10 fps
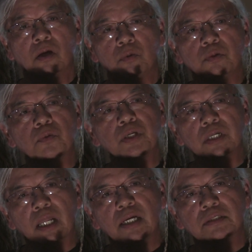we
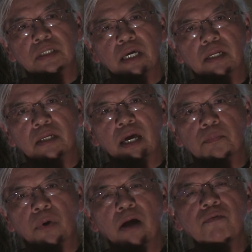realized then
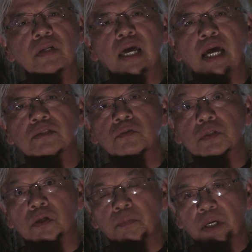that private lands was
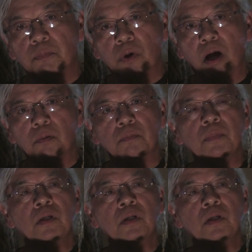going to be a problem.